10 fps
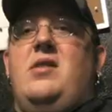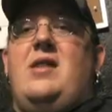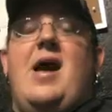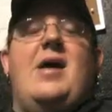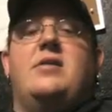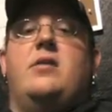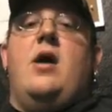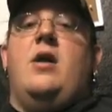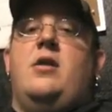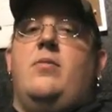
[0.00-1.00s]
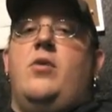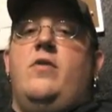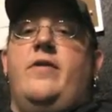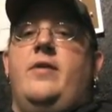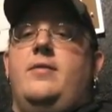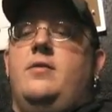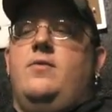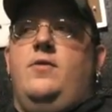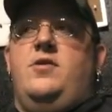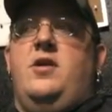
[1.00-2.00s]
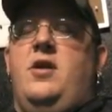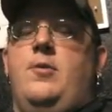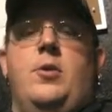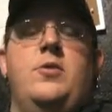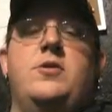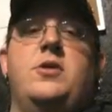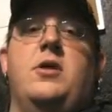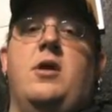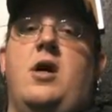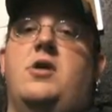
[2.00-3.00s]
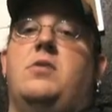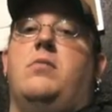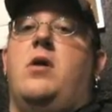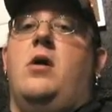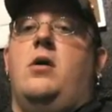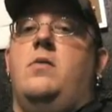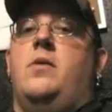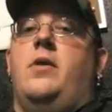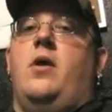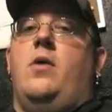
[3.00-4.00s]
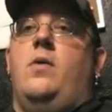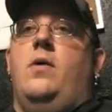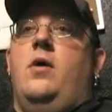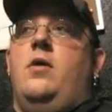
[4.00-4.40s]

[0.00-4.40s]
last line of the movie, which anyone who's seen Casablanca will know.